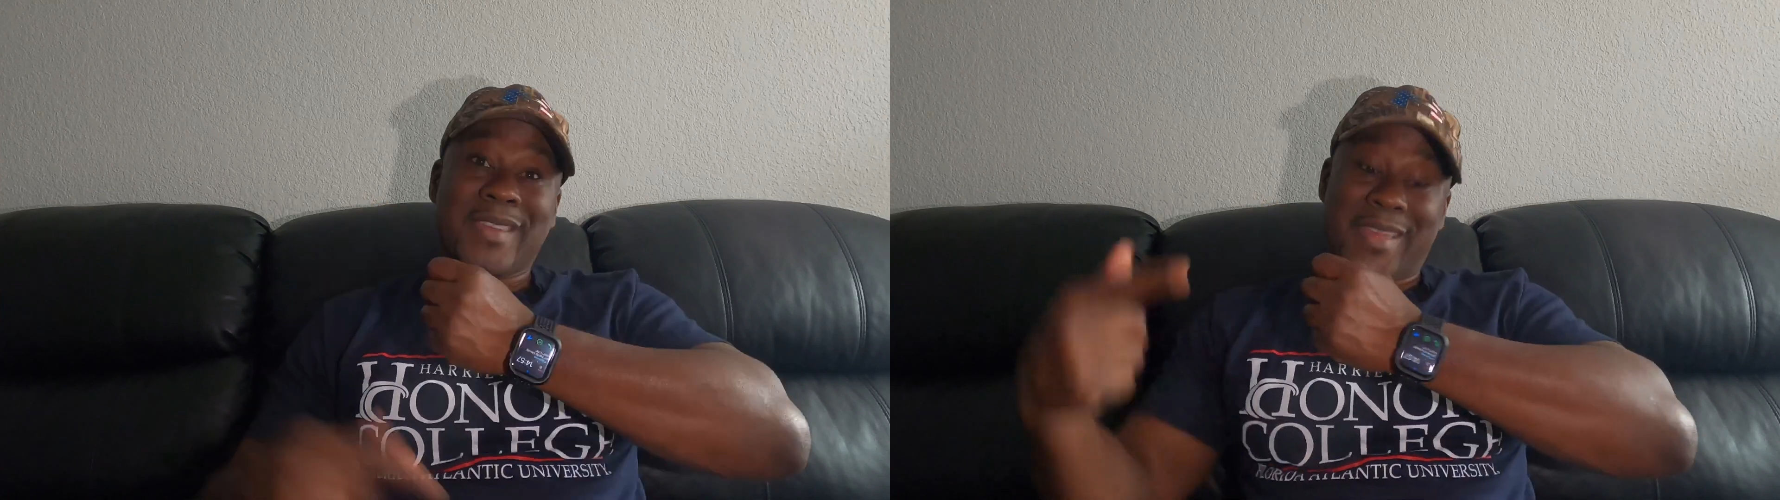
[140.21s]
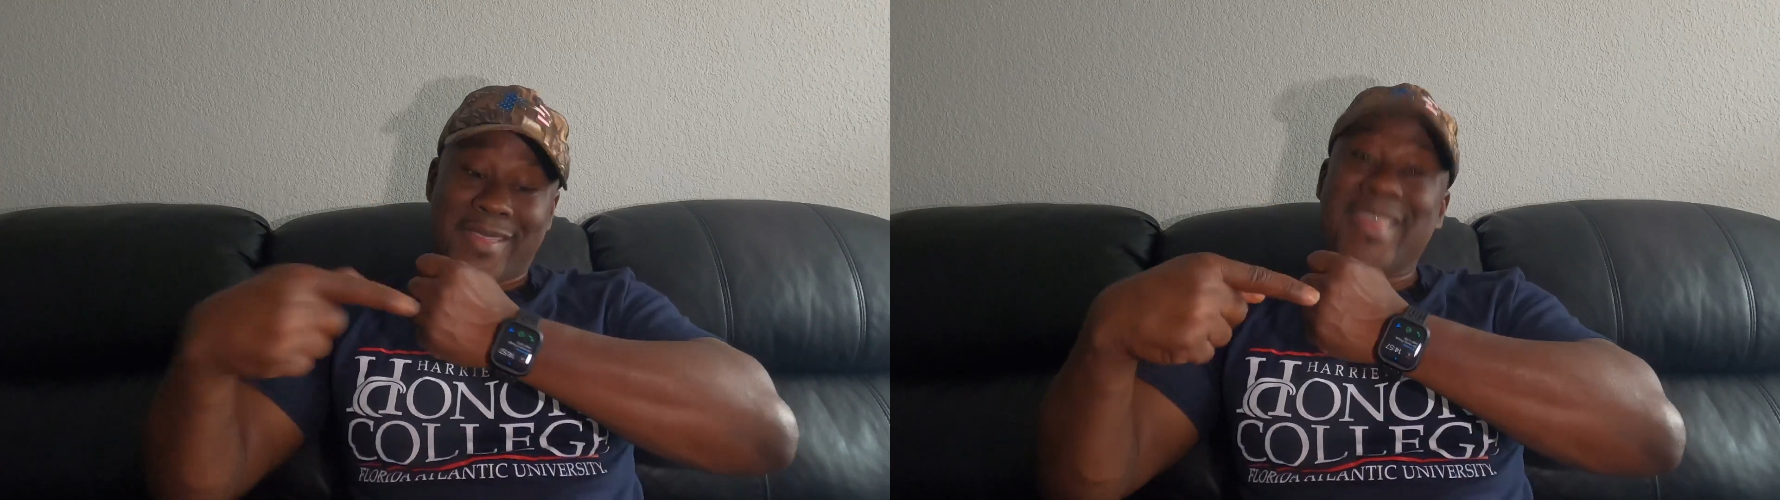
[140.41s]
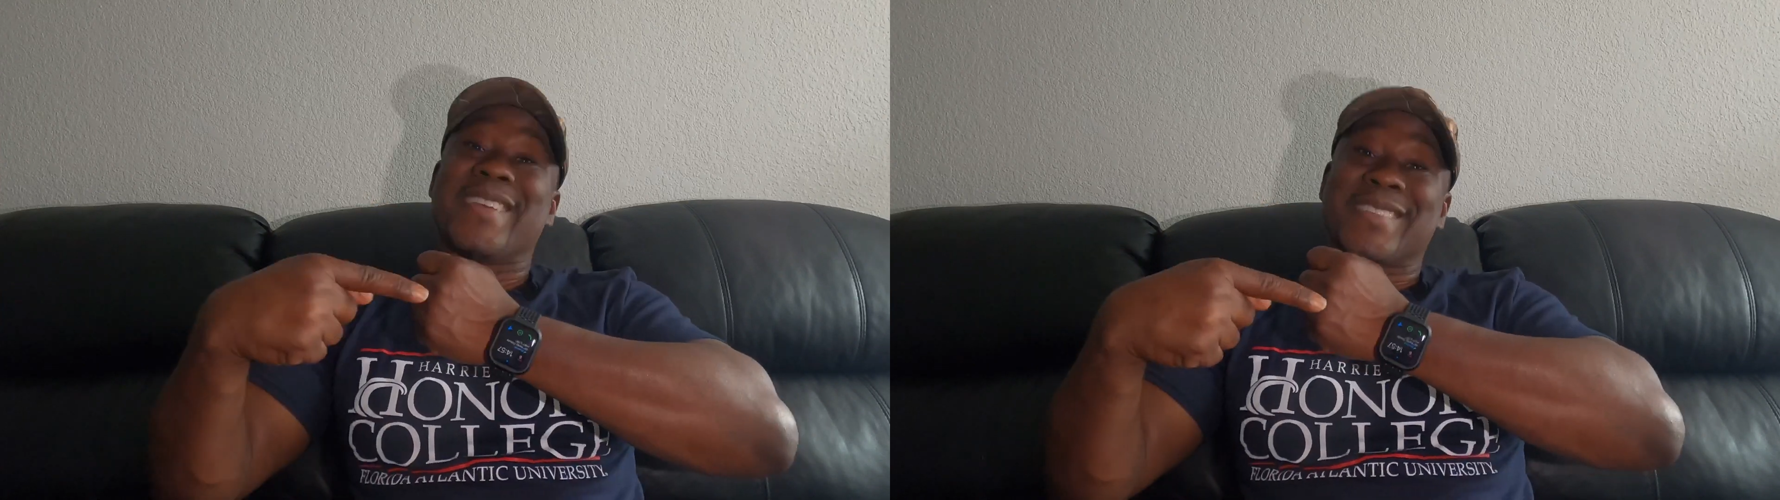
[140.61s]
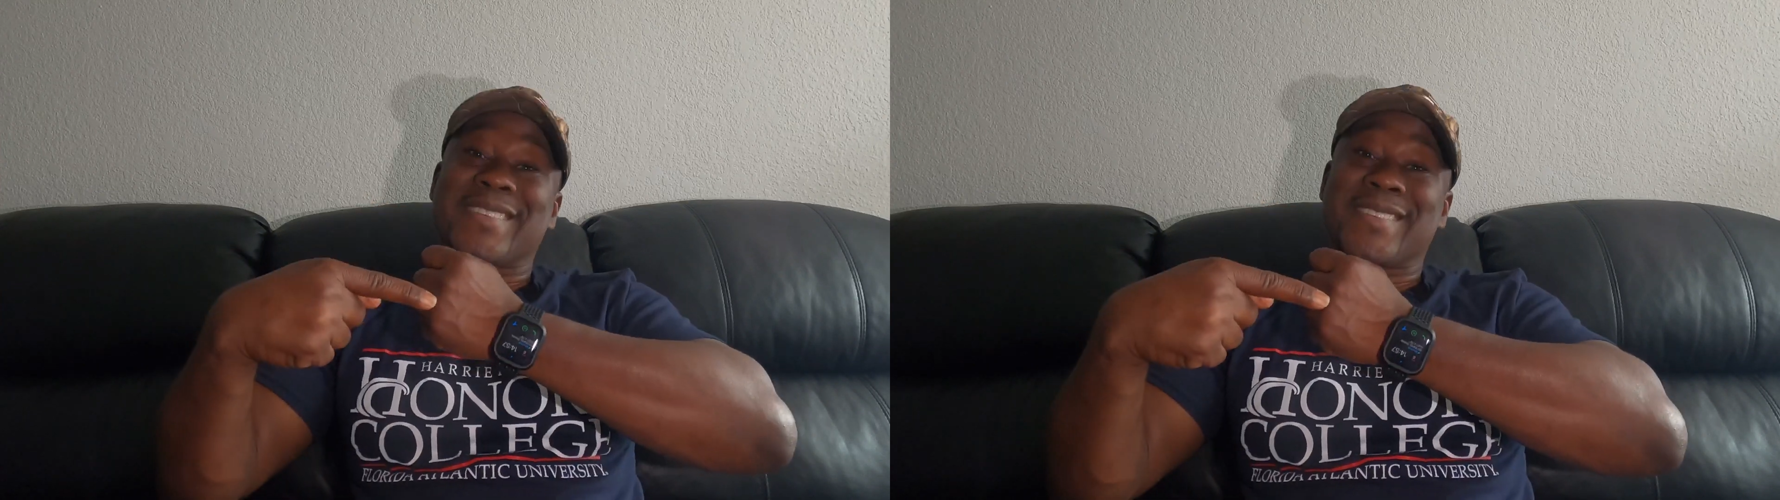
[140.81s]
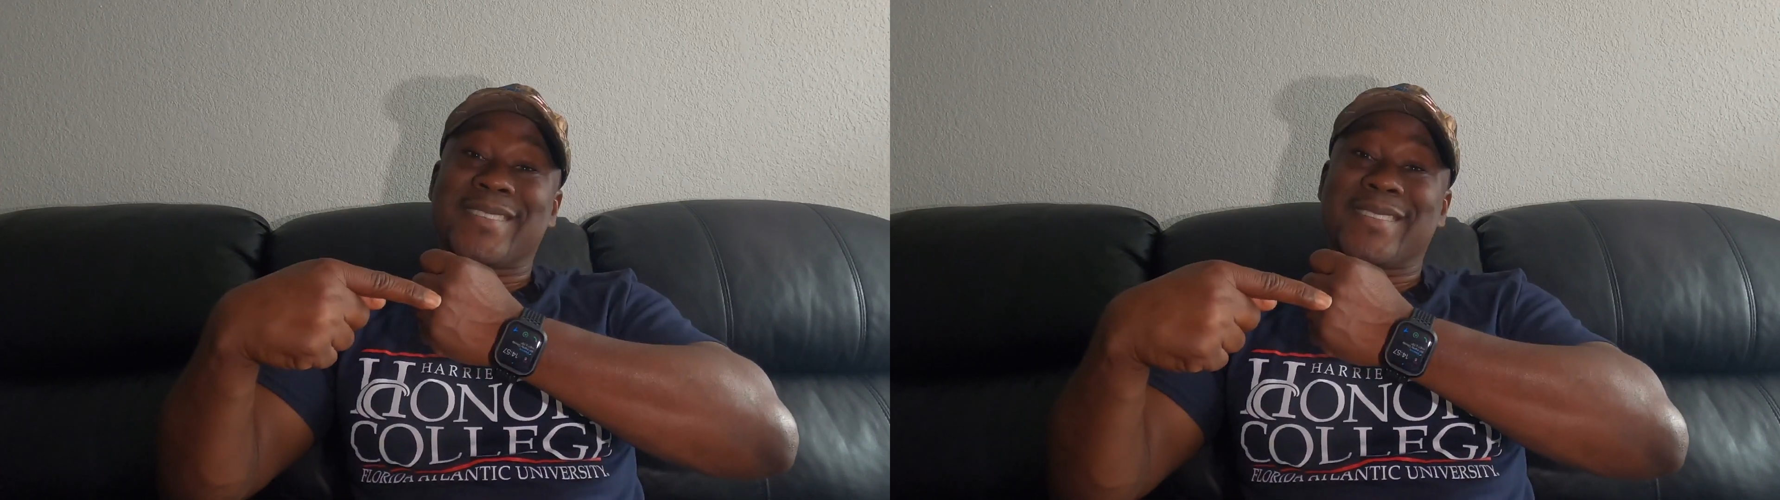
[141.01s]

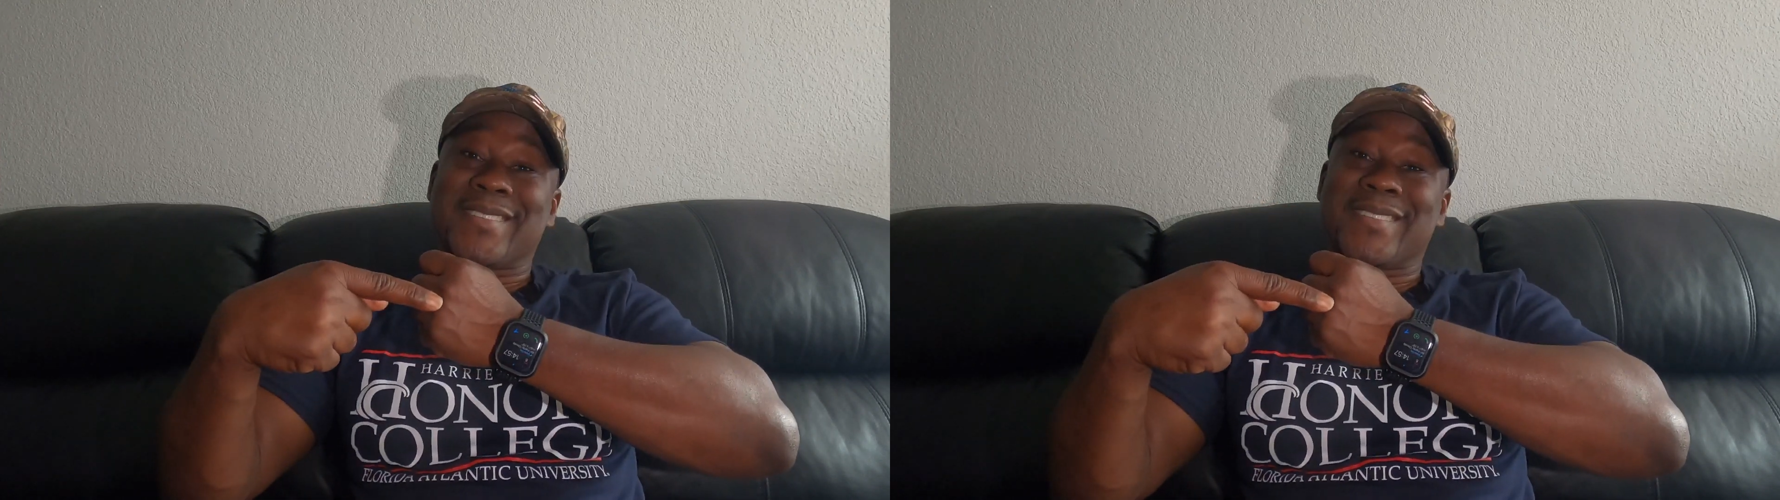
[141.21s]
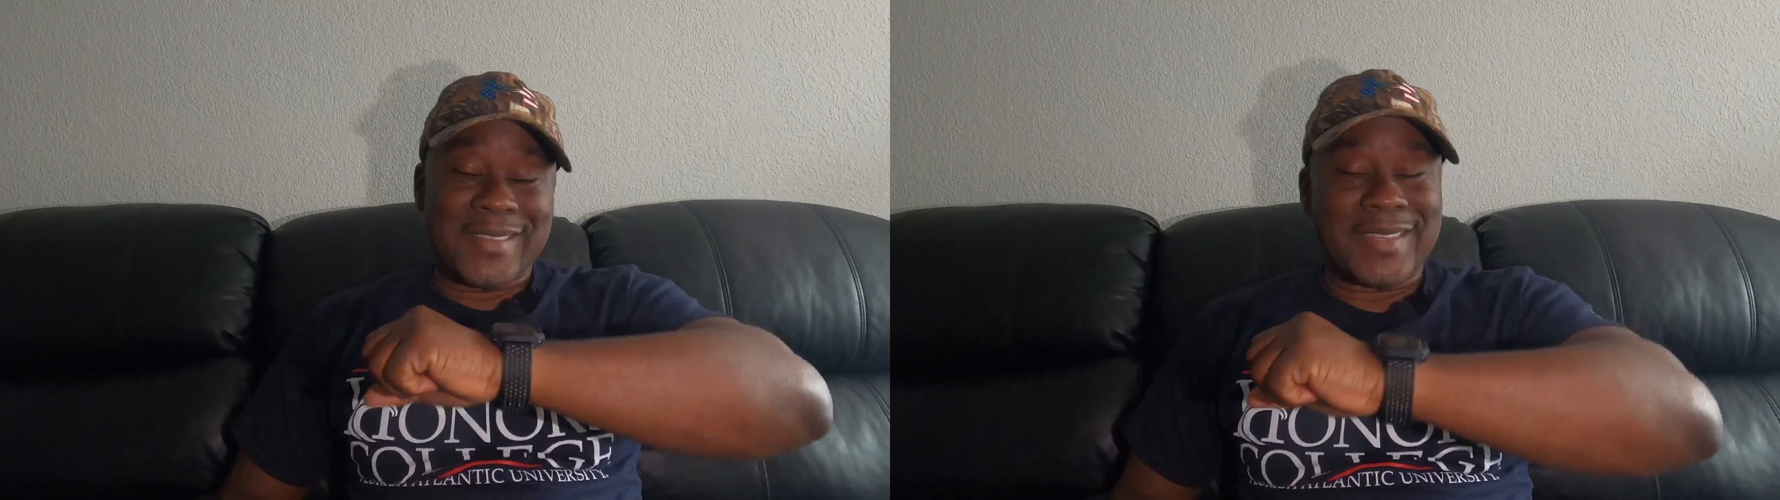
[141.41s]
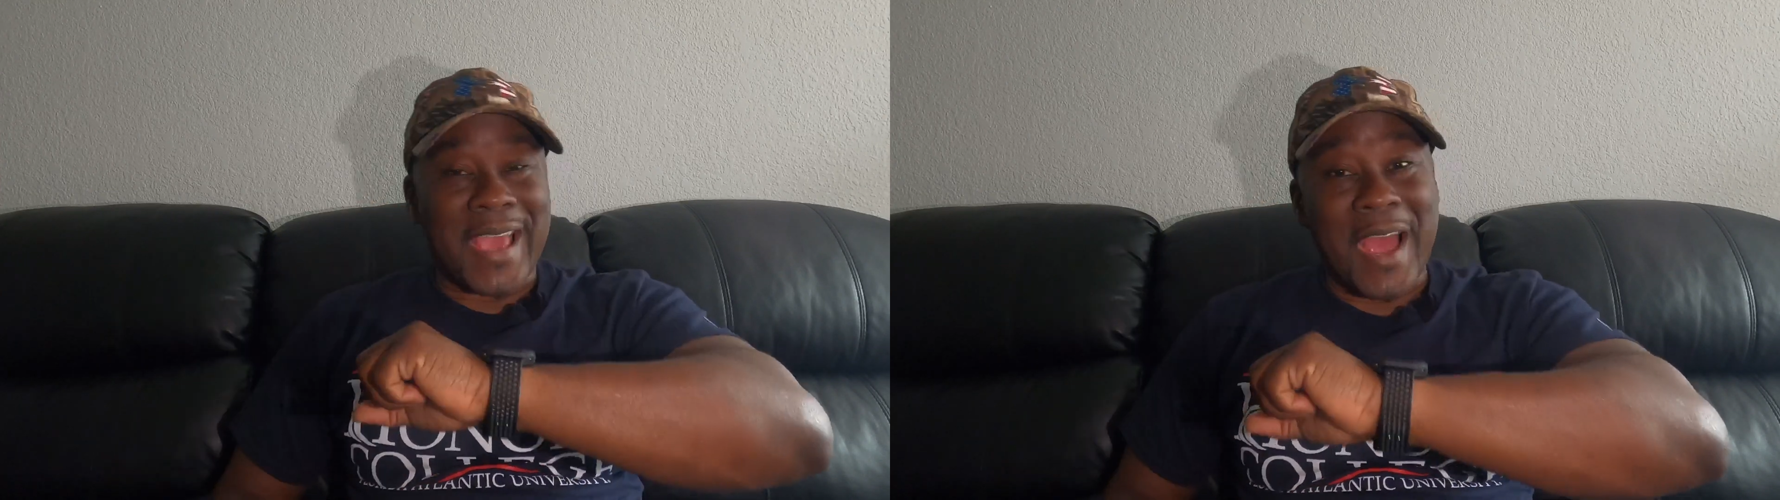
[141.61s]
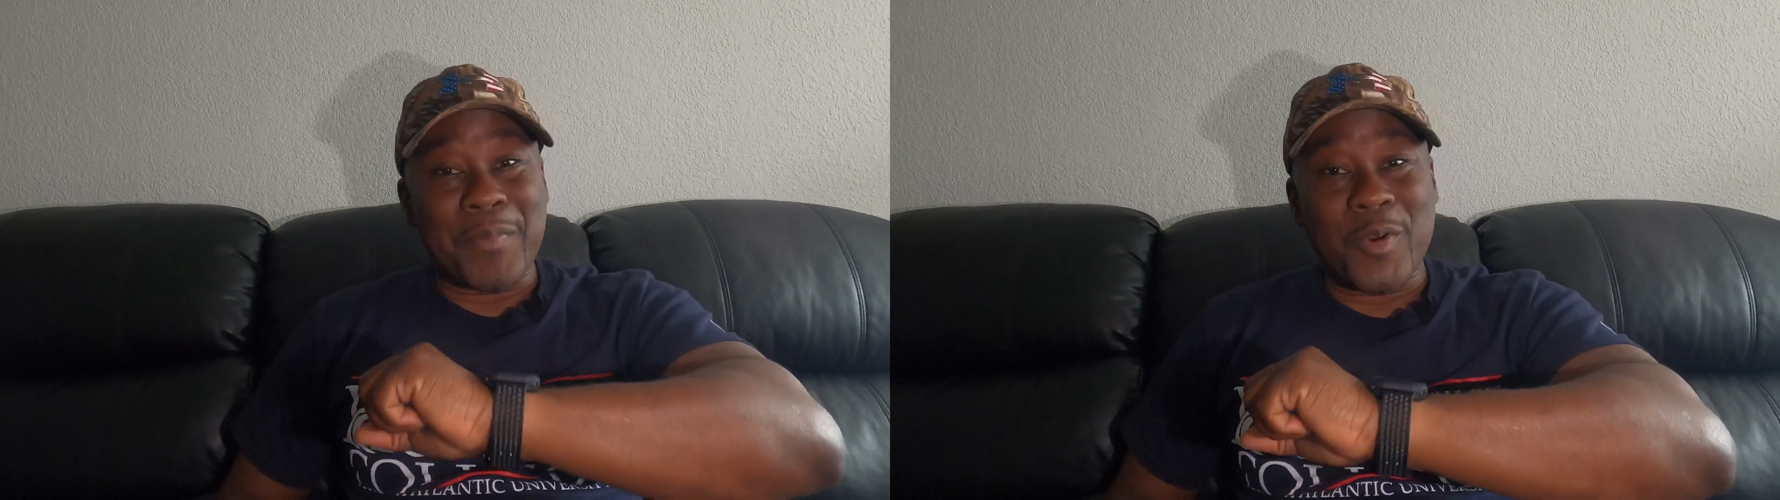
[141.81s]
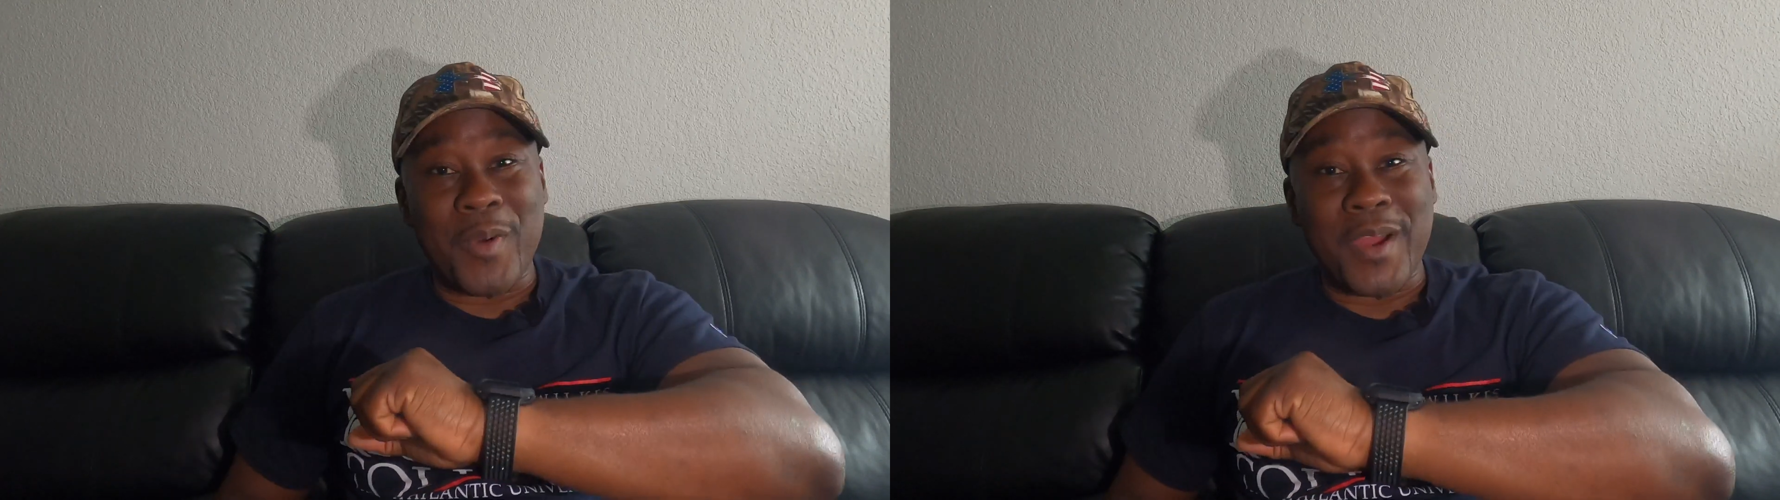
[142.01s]
This, the Apple